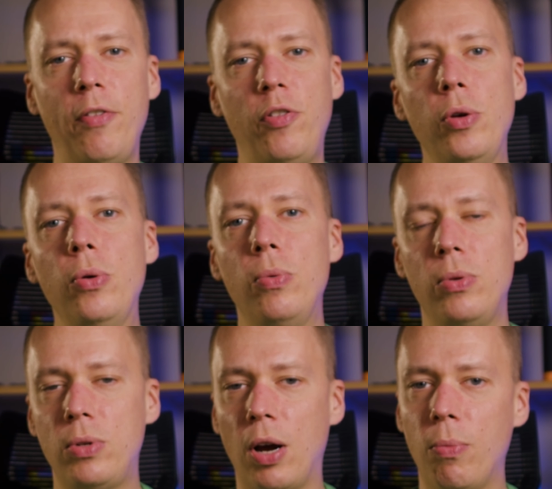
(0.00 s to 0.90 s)
if you
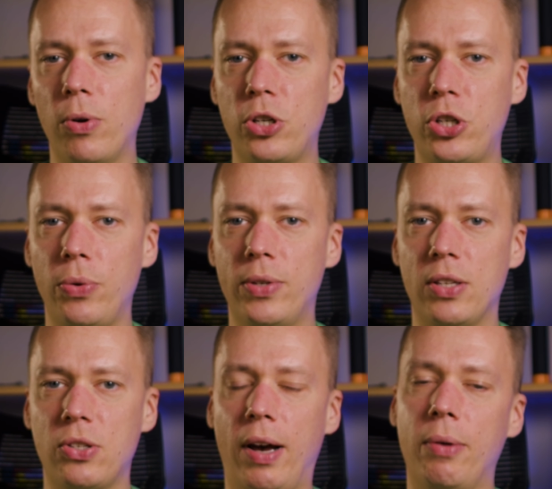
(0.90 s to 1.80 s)
don't want to shoot
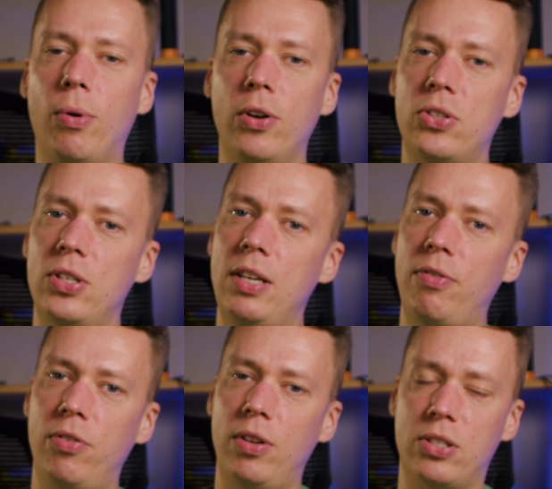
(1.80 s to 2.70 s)
inside? What
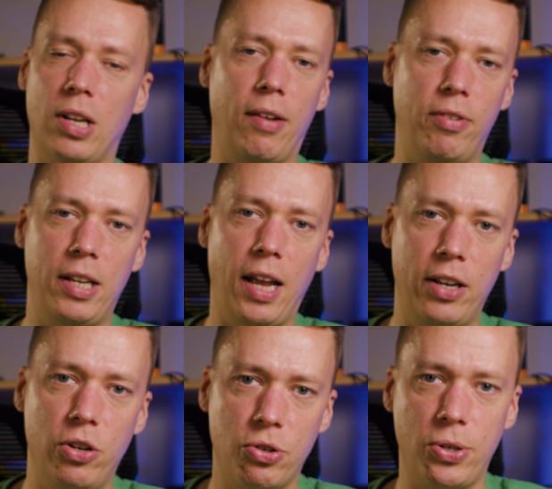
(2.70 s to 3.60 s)
if it's a lovely day
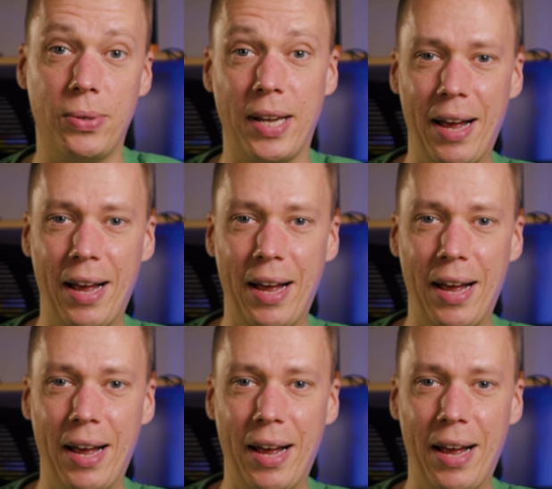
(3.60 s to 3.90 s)
and you're shooting